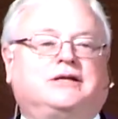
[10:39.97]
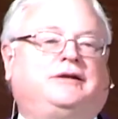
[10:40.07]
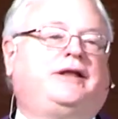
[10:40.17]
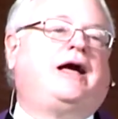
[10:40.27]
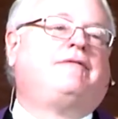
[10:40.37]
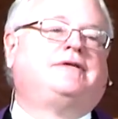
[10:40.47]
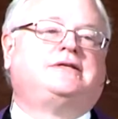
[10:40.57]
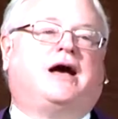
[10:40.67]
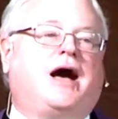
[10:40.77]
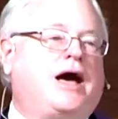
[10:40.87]
to love and
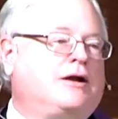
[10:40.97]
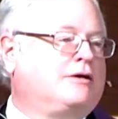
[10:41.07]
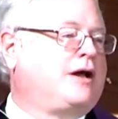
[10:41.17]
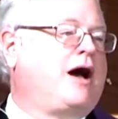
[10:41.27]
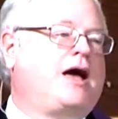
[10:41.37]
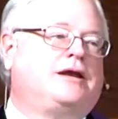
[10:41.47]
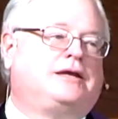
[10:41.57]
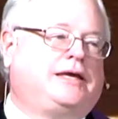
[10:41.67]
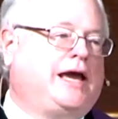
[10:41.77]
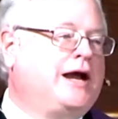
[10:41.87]
to honor God and
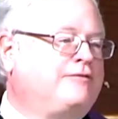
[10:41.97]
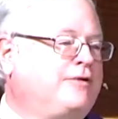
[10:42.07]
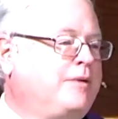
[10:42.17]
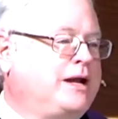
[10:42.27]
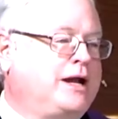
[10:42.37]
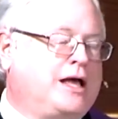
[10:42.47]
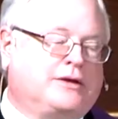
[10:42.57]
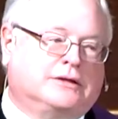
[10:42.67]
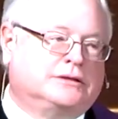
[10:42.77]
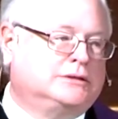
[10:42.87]
to care for one
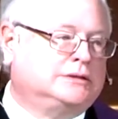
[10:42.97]
another.